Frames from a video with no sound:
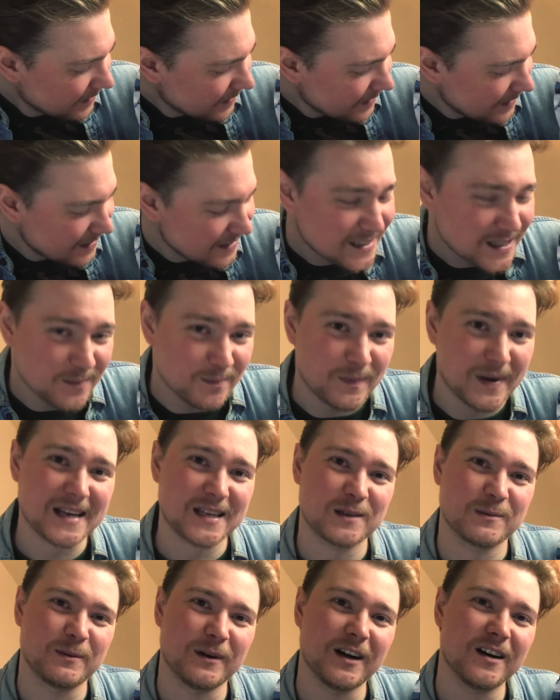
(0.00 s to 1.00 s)
is the
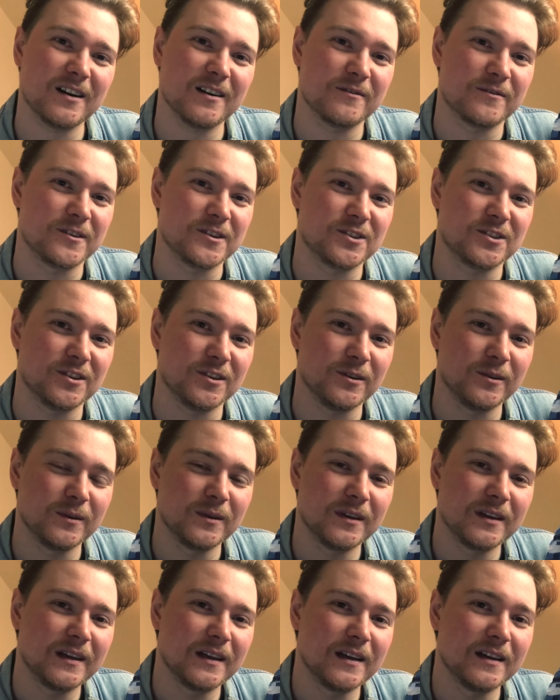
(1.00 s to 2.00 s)
best part of the shoe,
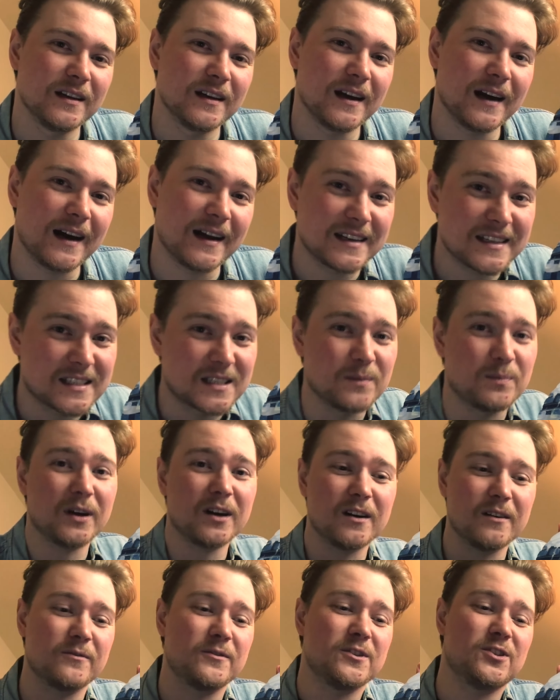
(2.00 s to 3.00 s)
and it's the
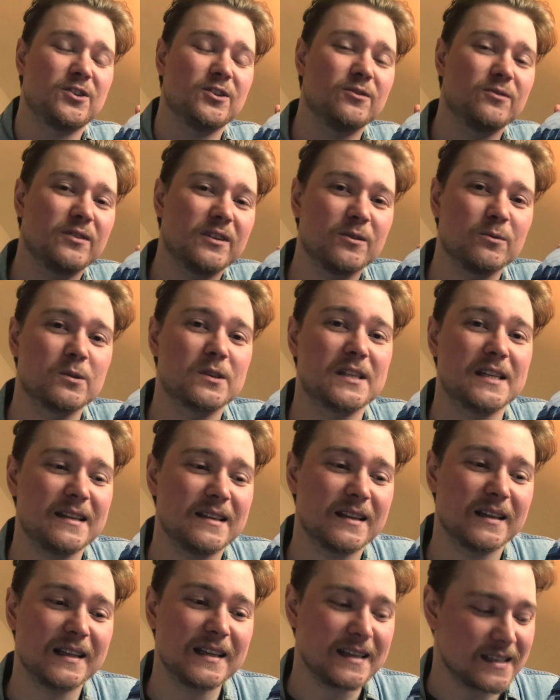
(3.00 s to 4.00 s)
part of the shoe that you'll see
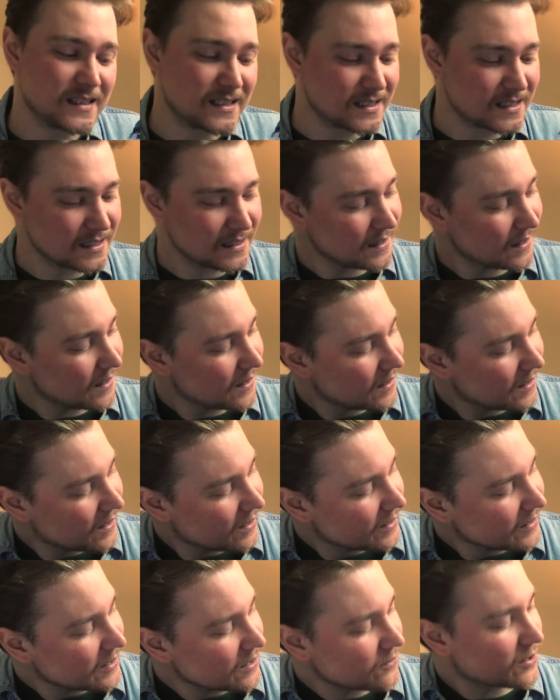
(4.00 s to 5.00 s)
the least.
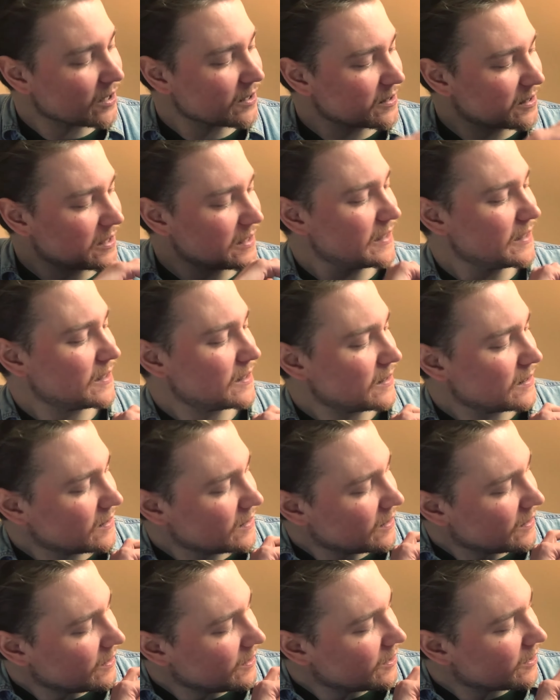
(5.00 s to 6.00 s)
You've got the
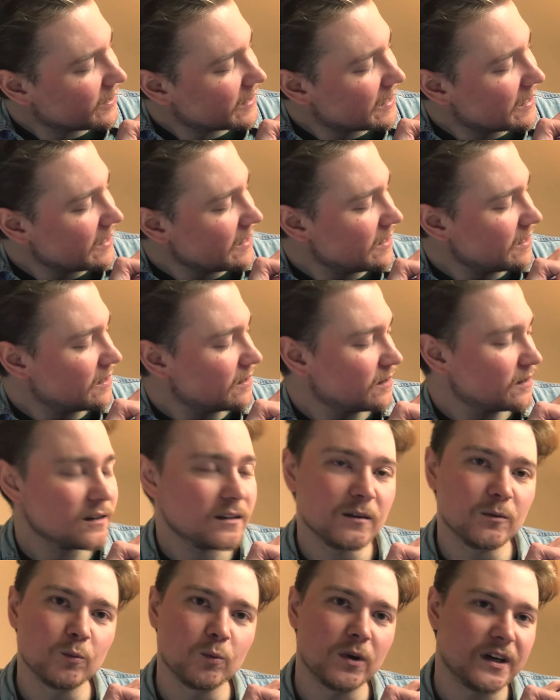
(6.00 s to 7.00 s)
Nike
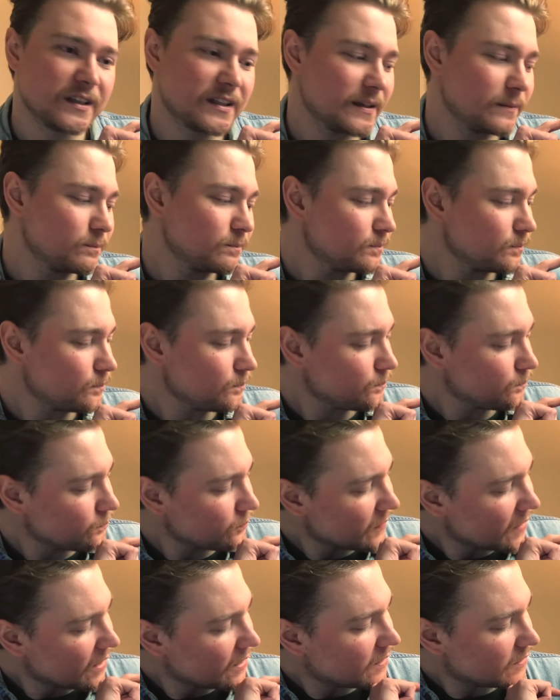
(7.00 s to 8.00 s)
wording,
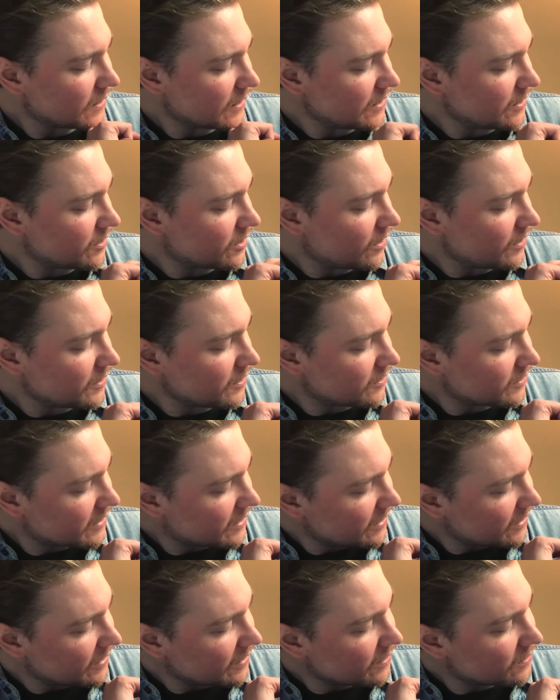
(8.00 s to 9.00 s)
then you've got a
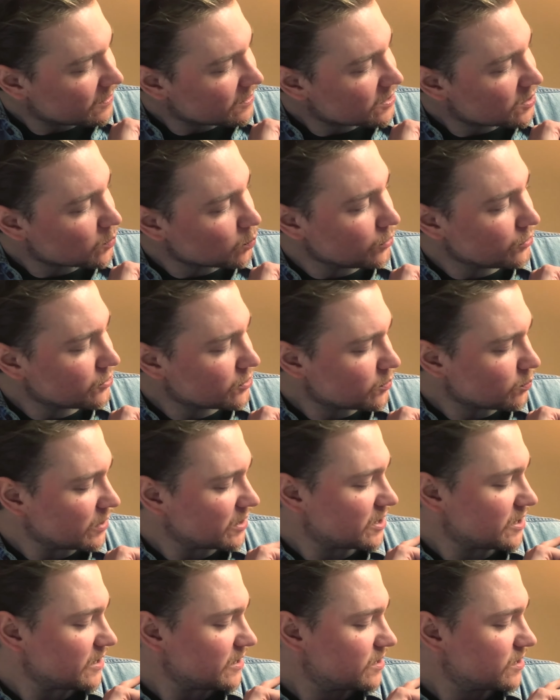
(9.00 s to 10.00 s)
Nike swoosh,
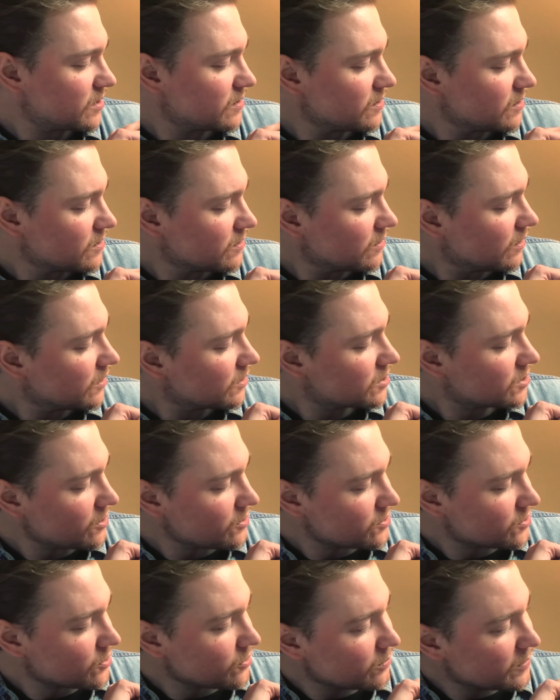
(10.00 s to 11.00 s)
which is so
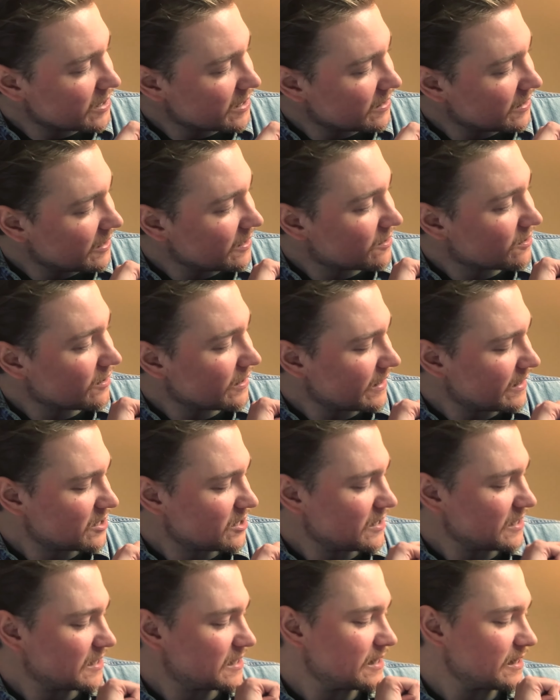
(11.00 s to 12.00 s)
zoomed in that you can't
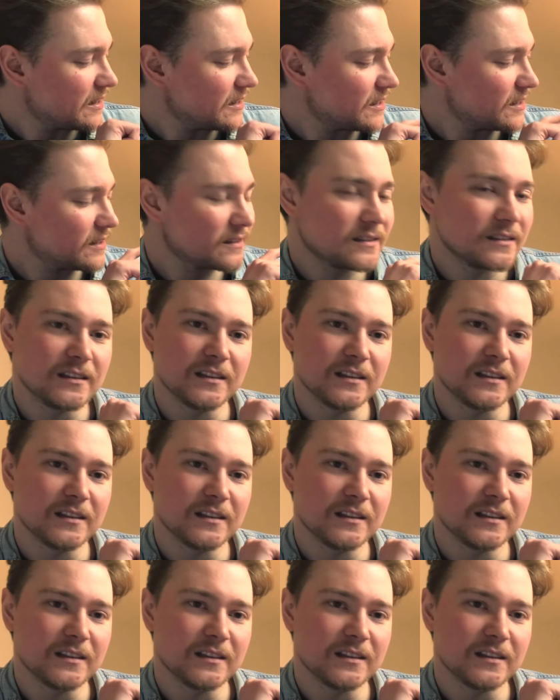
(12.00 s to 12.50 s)
actually see the